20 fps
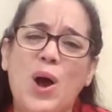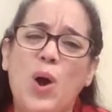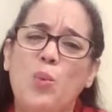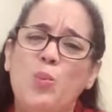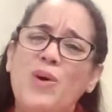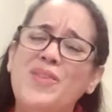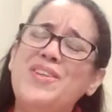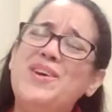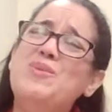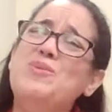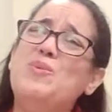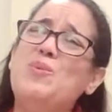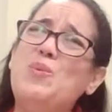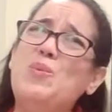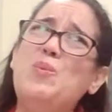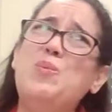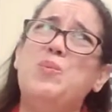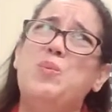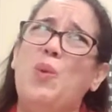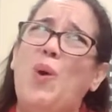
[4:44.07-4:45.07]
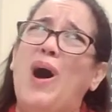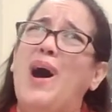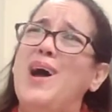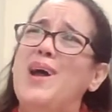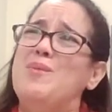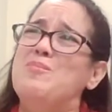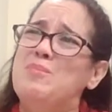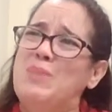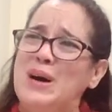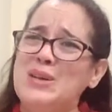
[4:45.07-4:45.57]
Well, then
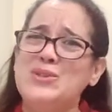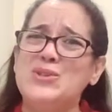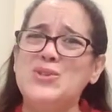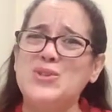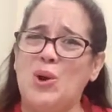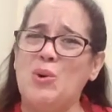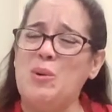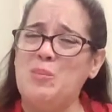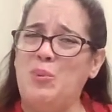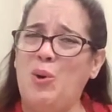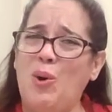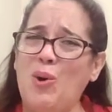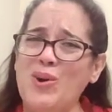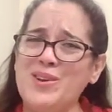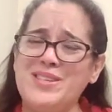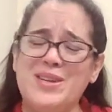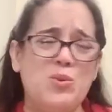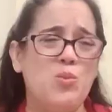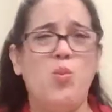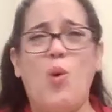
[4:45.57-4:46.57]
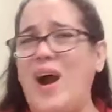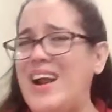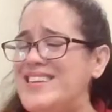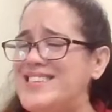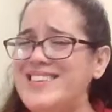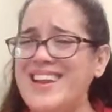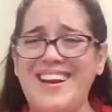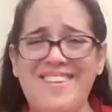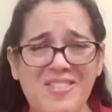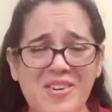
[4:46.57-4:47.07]
what muscles are important? Why
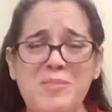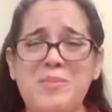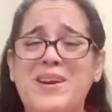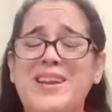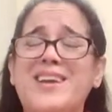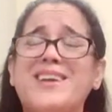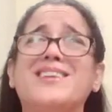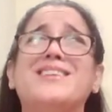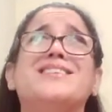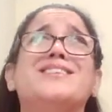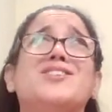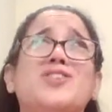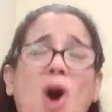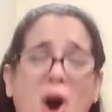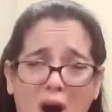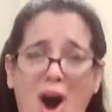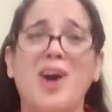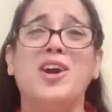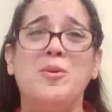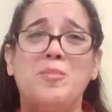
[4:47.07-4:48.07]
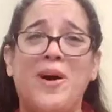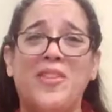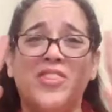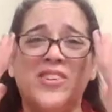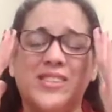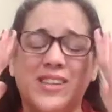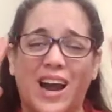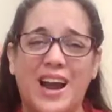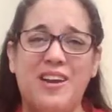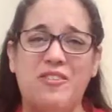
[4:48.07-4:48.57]
does everybody talk about
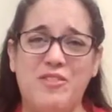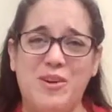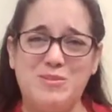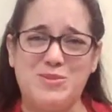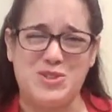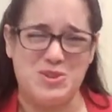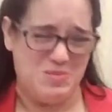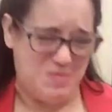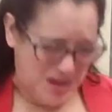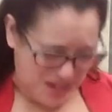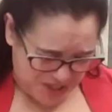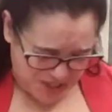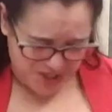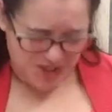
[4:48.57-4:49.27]
the diaphragm so much